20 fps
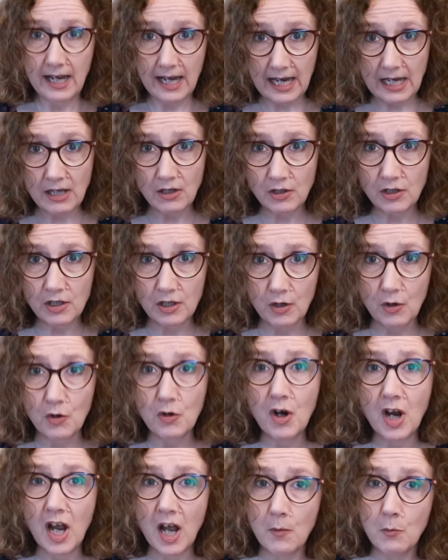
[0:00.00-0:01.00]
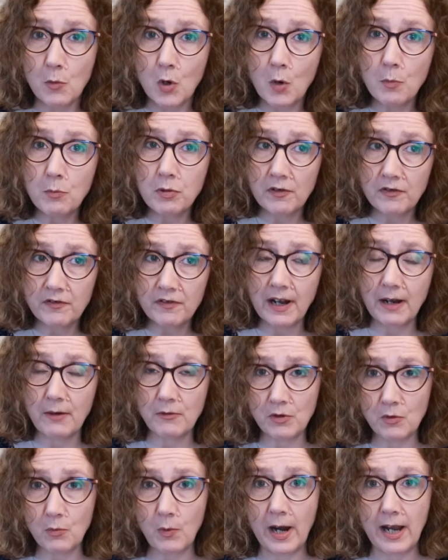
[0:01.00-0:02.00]
into a more
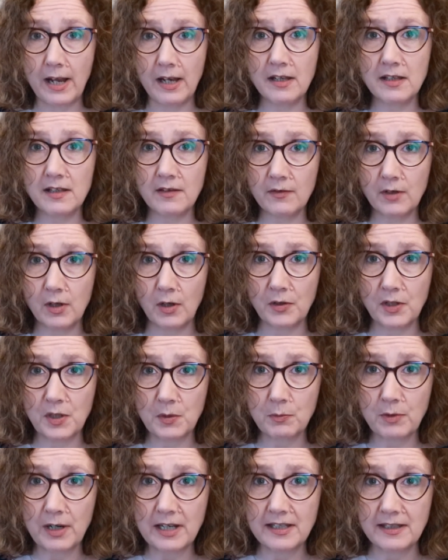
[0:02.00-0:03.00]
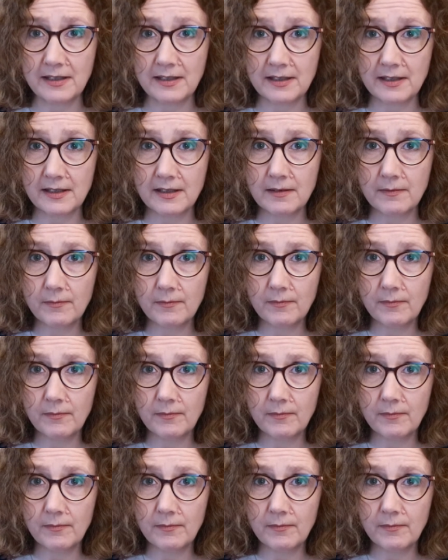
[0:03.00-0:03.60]
profound awareness of God's presence.